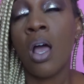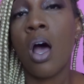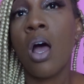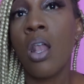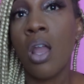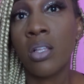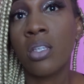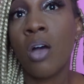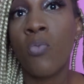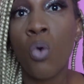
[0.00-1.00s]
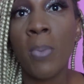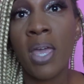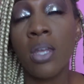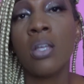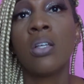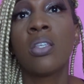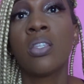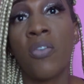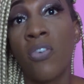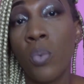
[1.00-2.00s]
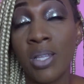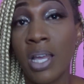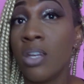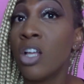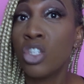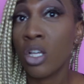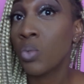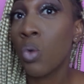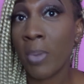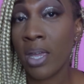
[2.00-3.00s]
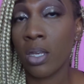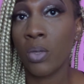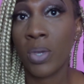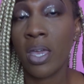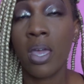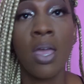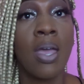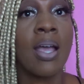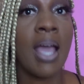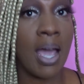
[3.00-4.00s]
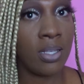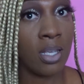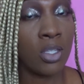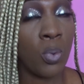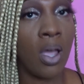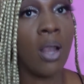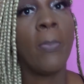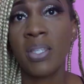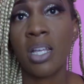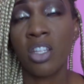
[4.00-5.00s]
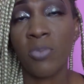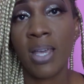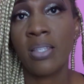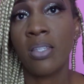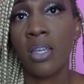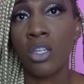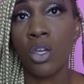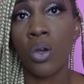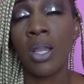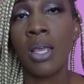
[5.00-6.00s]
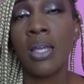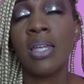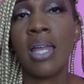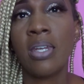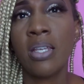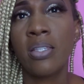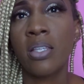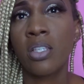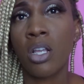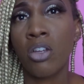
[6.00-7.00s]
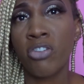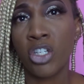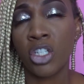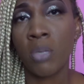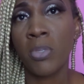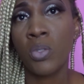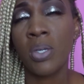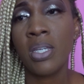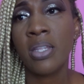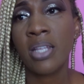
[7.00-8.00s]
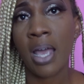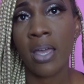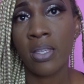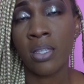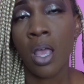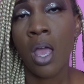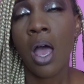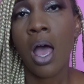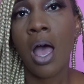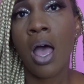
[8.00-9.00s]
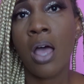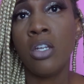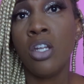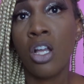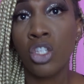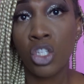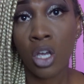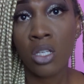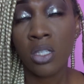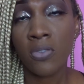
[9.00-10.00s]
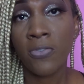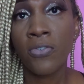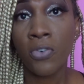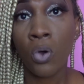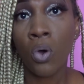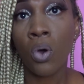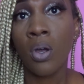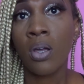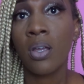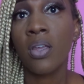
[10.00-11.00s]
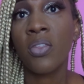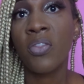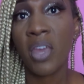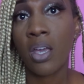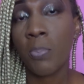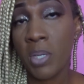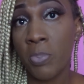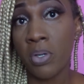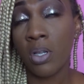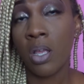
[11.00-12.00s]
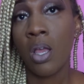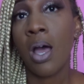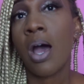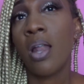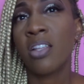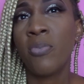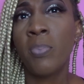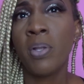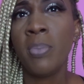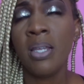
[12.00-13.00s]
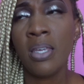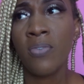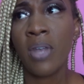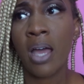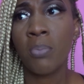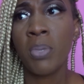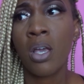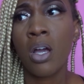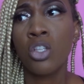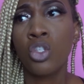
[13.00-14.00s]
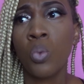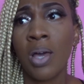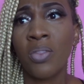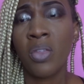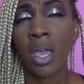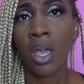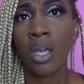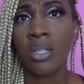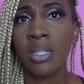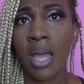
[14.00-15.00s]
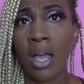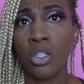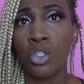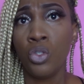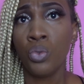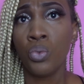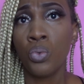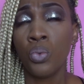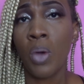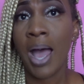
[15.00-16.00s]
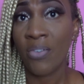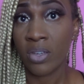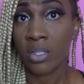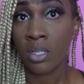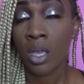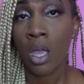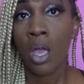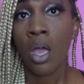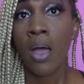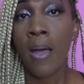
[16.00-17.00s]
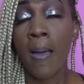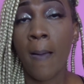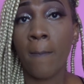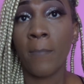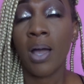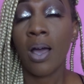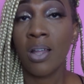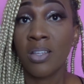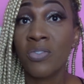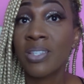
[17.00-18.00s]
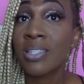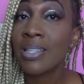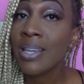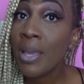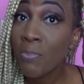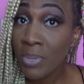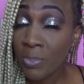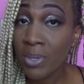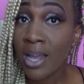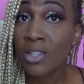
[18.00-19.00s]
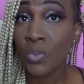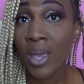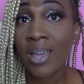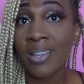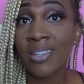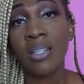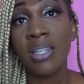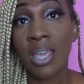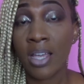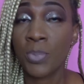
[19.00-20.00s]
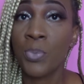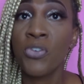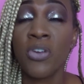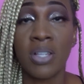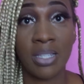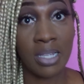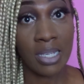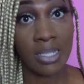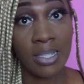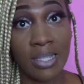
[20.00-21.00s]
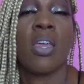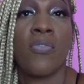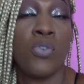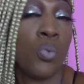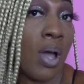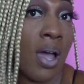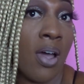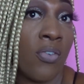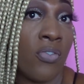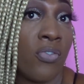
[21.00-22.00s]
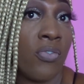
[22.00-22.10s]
a lot of women suffer with, and not just women, okay, guys as well. But start off by saying, y'all, that this discoloration between the thighs are not just for thick people. A lot of people believe that because you are thick that you have it. A lot of slim people as well, they experience this. If you have